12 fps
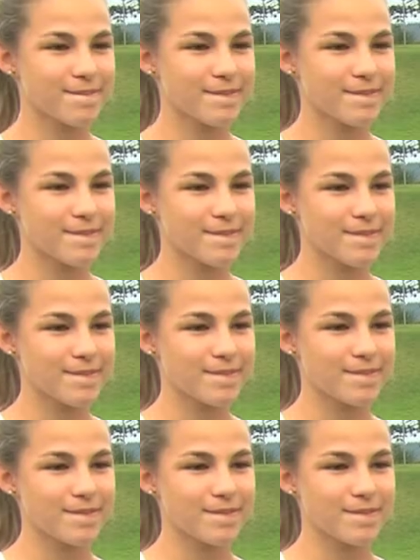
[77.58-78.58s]

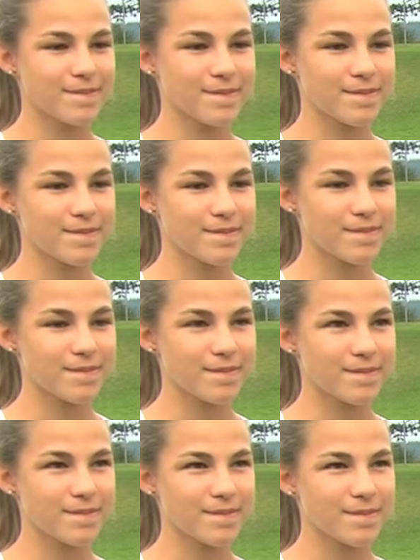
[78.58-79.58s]

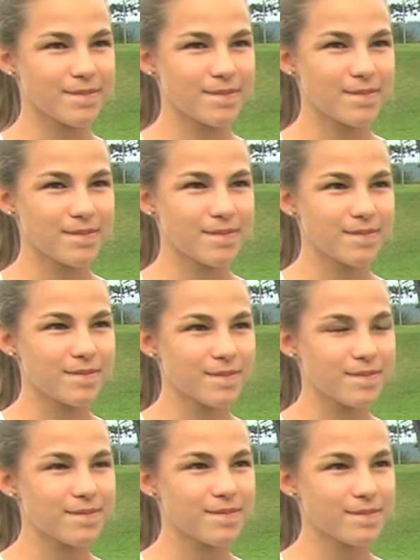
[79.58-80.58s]
The person shown says nothing.